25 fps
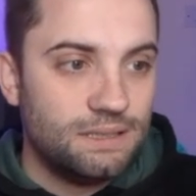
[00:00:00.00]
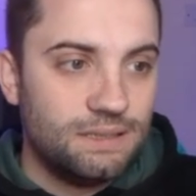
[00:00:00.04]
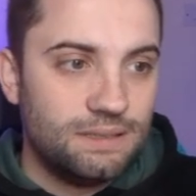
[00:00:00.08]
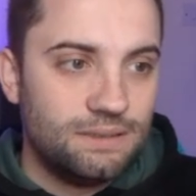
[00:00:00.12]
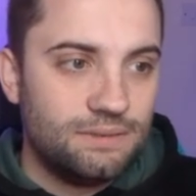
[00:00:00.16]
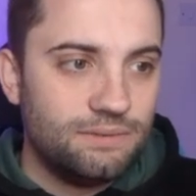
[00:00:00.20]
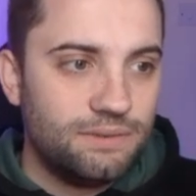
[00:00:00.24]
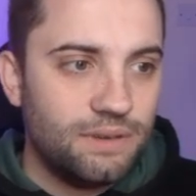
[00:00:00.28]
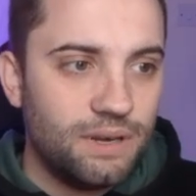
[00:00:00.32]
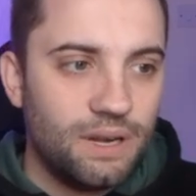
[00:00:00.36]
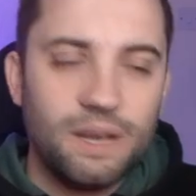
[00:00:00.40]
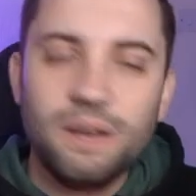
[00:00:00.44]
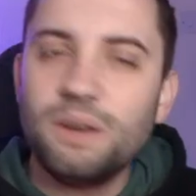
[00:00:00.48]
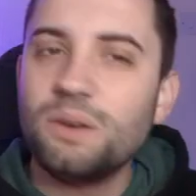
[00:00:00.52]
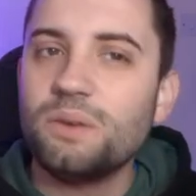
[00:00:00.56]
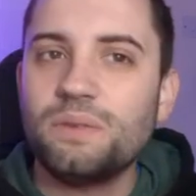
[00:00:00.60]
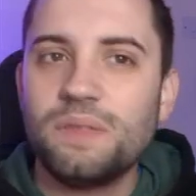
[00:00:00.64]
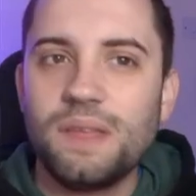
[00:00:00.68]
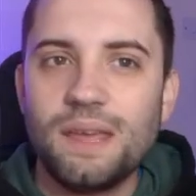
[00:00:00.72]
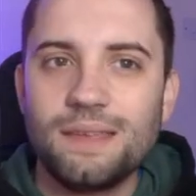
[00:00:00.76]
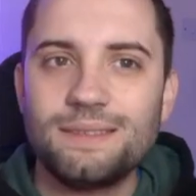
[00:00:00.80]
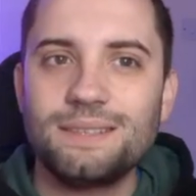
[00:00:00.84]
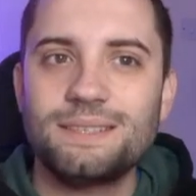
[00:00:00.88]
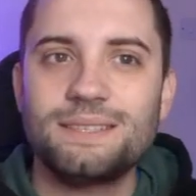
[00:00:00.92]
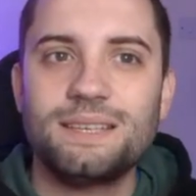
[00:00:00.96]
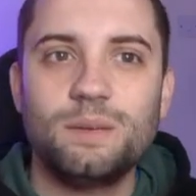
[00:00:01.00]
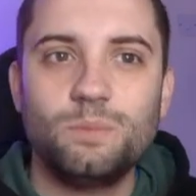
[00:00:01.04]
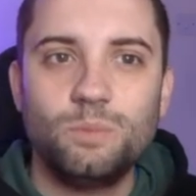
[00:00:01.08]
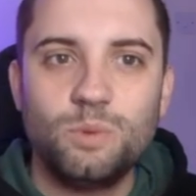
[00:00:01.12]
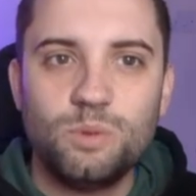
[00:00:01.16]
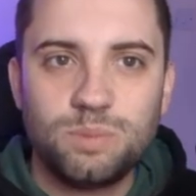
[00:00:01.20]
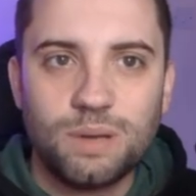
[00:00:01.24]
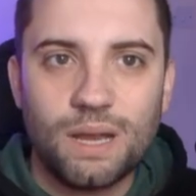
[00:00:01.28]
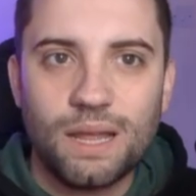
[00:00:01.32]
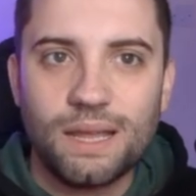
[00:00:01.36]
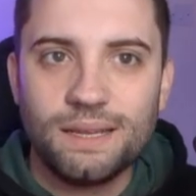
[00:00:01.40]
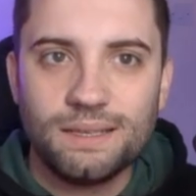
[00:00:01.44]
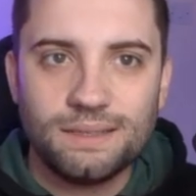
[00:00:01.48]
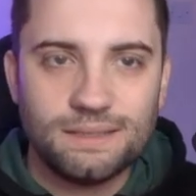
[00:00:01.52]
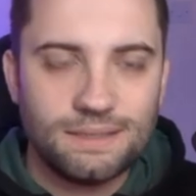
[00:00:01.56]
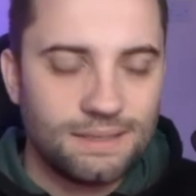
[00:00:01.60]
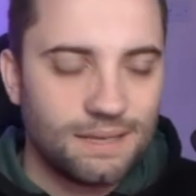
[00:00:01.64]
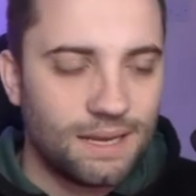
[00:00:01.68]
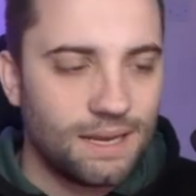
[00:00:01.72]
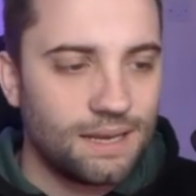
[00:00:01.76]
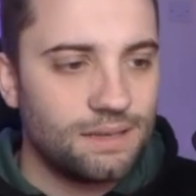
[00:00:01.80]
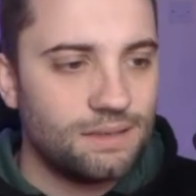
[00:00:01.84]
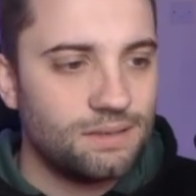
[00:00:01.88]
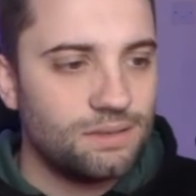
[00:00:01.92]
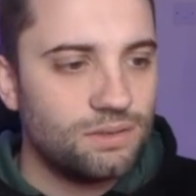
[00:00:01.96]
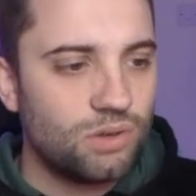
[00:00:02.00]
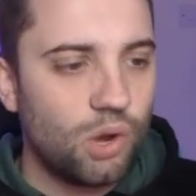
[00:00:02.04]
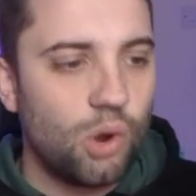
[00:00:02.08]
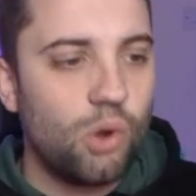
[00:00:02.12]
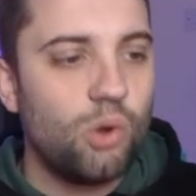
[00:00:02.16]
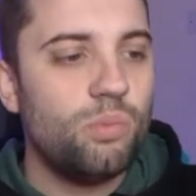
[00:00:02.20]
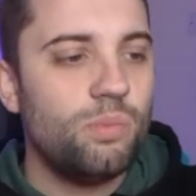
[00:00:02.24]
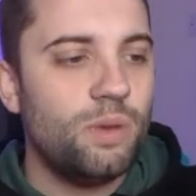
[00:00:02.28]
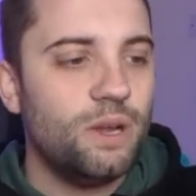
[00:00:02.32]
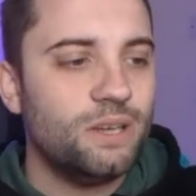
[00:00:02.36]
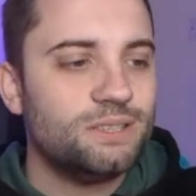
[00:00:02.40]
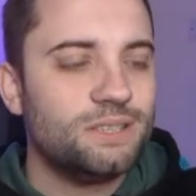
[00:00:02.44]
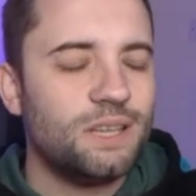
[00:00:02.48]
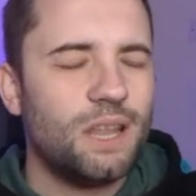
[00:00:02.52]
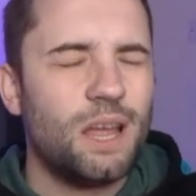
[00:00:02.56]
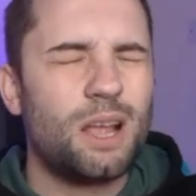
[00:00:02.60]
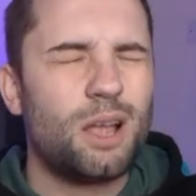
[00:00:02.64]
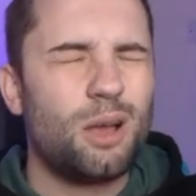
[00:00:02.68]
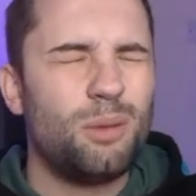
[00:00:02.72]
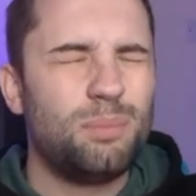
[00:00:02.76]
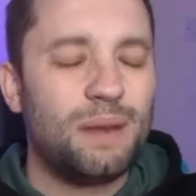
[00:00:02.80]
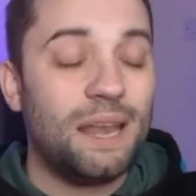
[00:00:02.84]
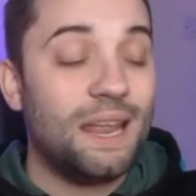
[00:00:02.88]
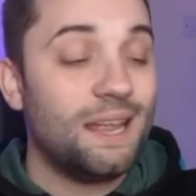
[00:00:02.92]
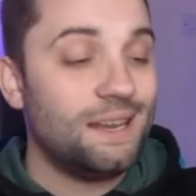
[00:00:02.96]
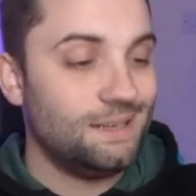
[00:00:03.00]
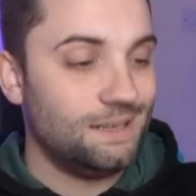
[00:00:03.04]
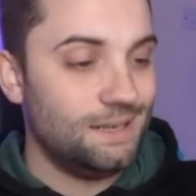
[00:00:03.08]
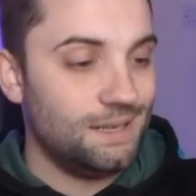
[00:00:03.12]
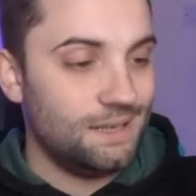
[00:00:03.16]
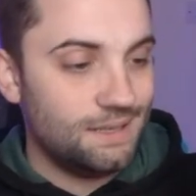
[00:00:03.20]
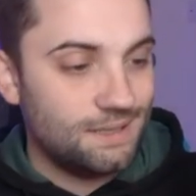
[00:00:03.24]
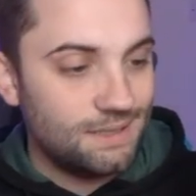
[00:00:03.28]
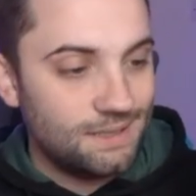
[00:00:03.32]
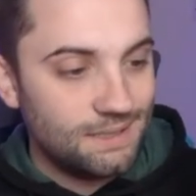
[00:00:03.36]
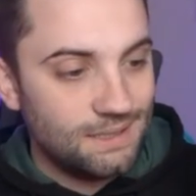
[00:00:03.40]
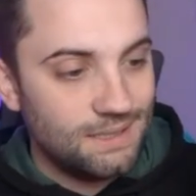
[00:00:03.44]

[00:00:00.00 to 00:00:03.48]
And funnily enough, they're the team we're playing today. Almost like I planned it.